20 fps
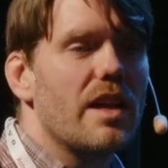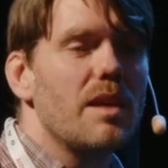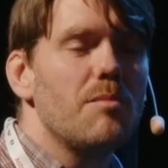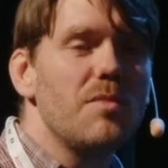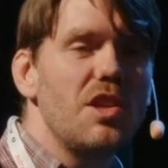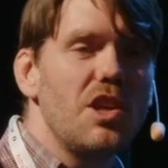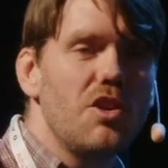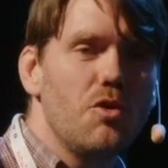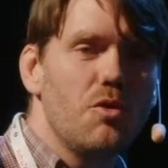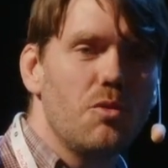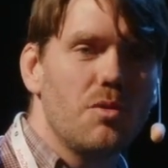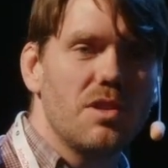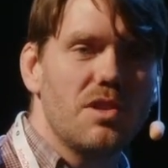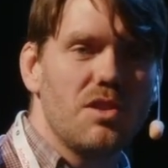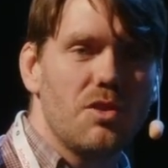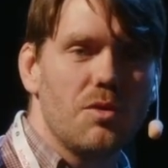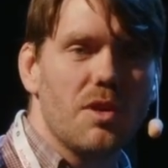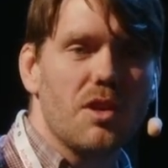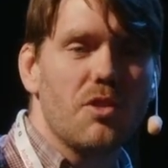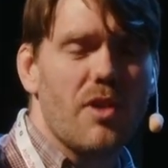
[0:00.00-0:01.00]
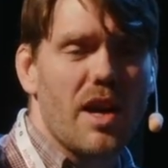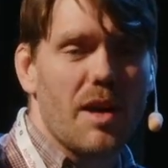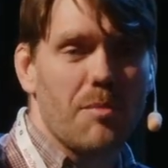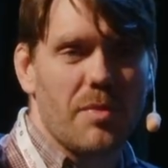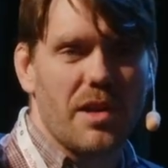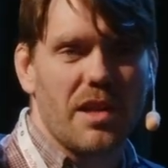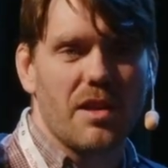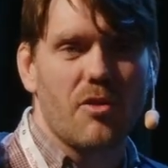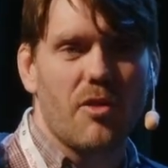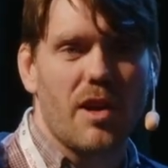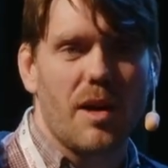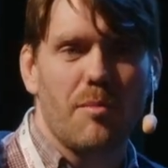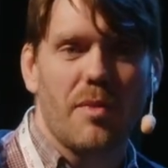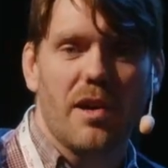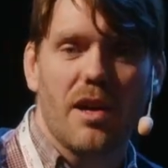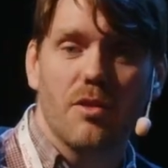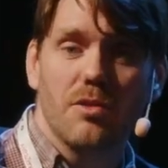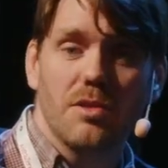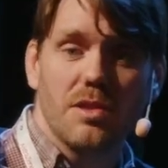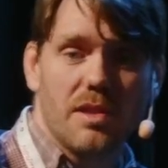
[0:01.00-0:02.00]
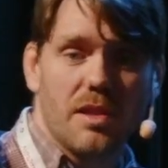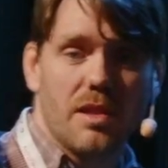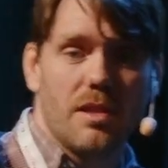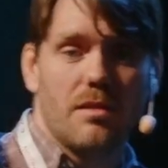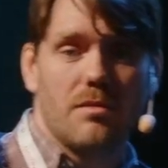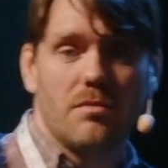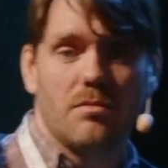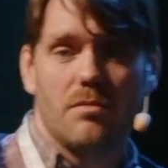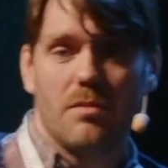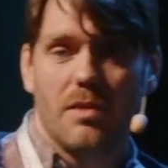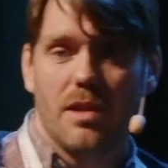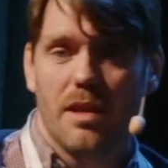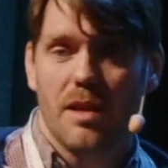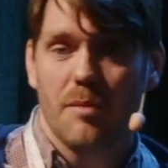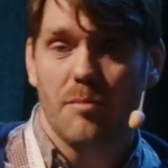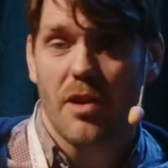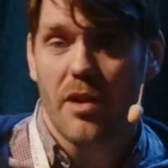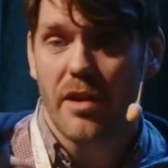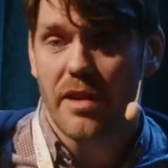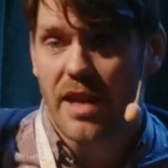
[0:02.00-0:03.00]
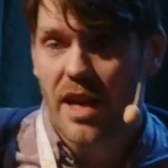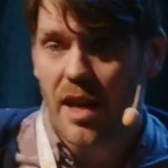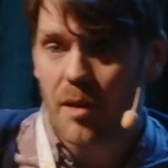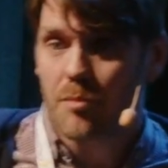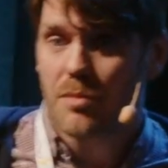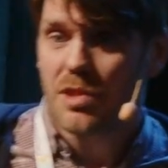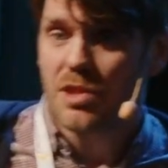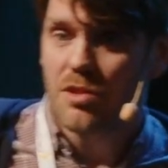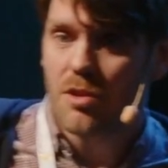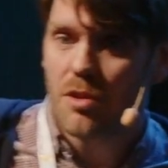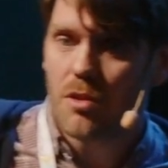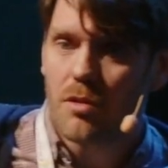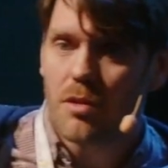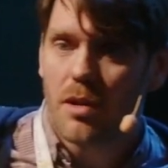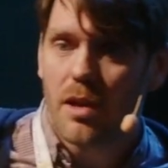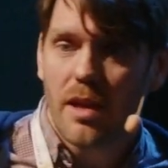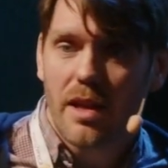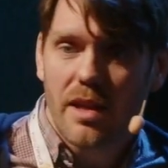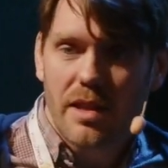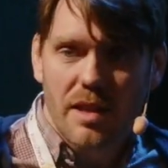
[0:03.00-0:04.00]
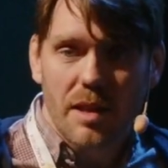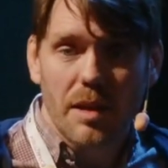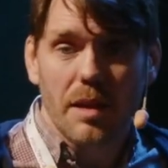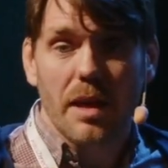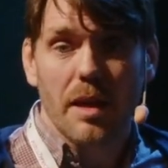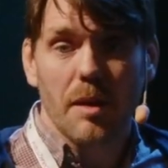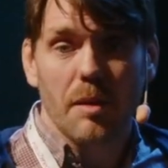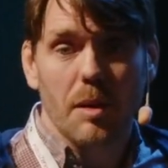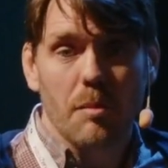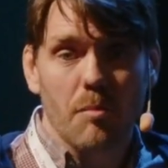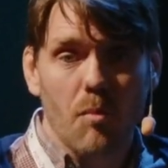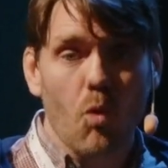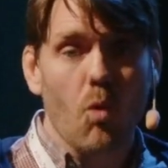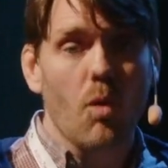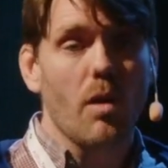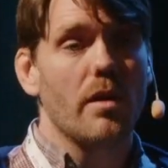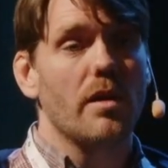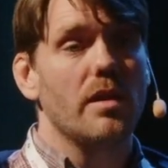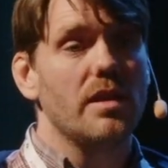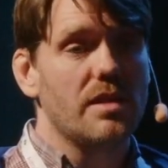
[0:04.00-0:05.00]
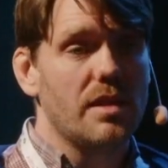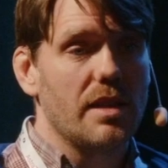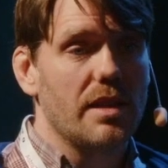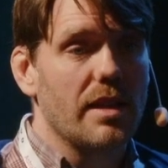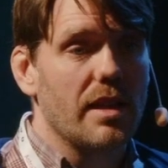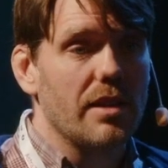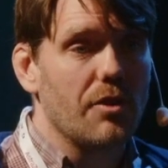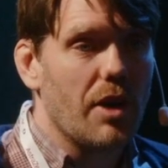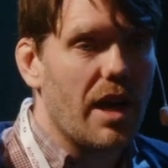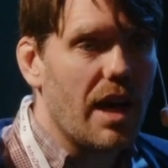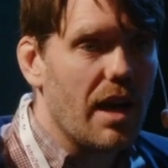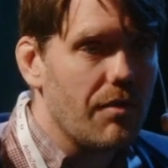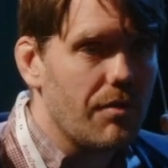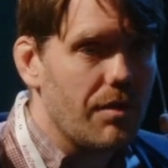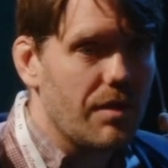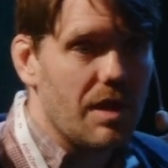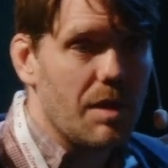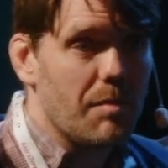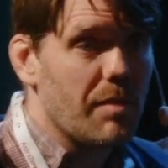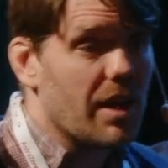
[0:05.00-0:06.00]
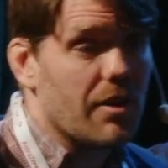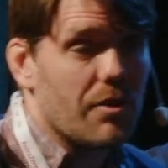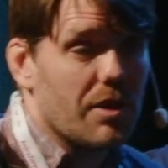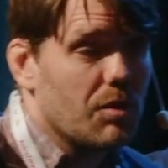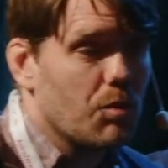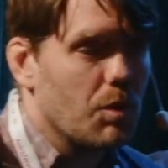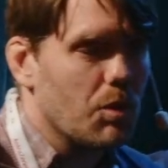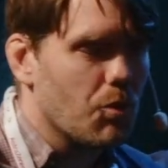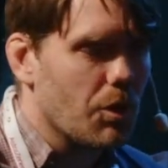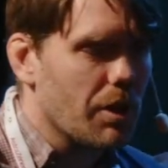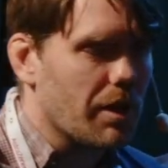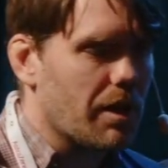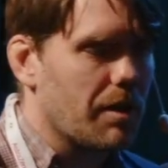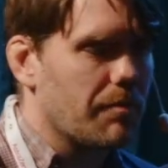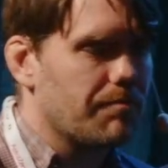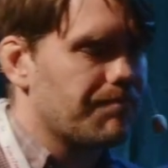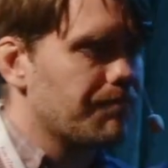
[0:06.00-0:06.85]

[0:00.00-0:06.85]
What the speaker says: immune to the crap in, crap out paradigm. So the more signal you have, the better it will work.